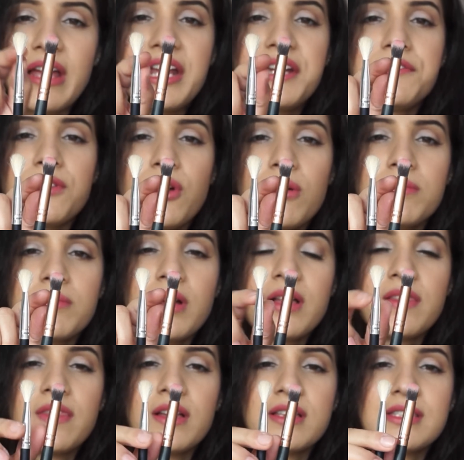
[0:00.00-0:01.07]
right from
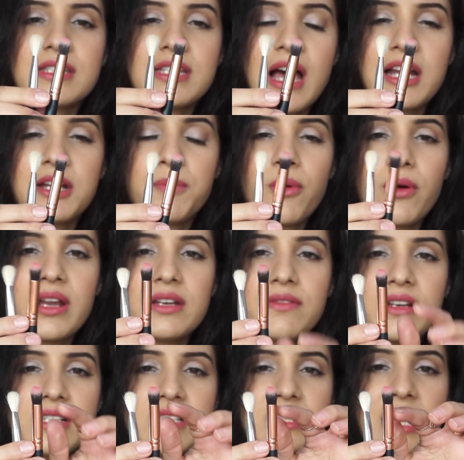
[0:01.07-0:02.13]
the start
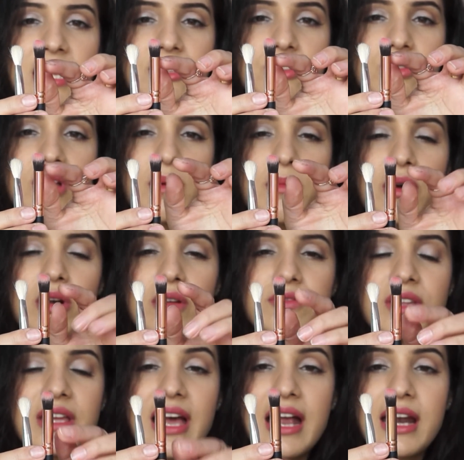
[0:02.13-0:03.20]
point when it starts to come out
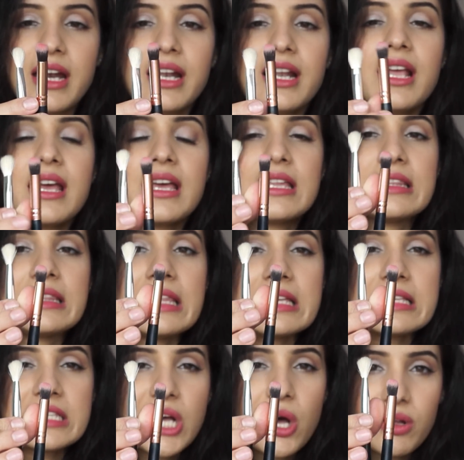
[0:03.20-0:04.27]
of the handle.
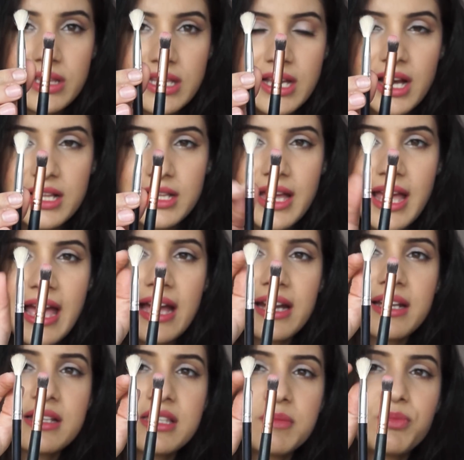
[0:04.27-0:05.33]
This, on the other
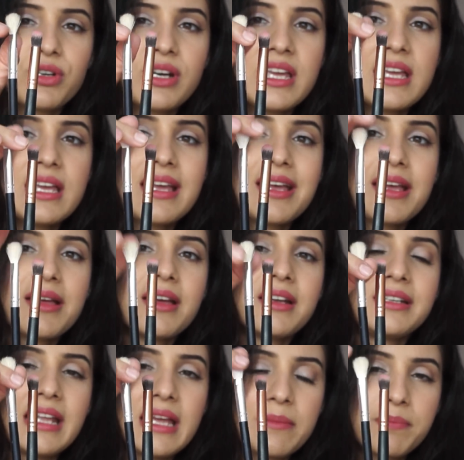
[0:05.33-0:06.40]
hand, is pretty
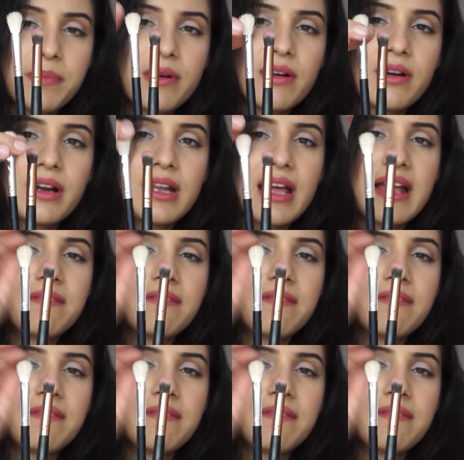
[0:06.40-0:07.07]
tapered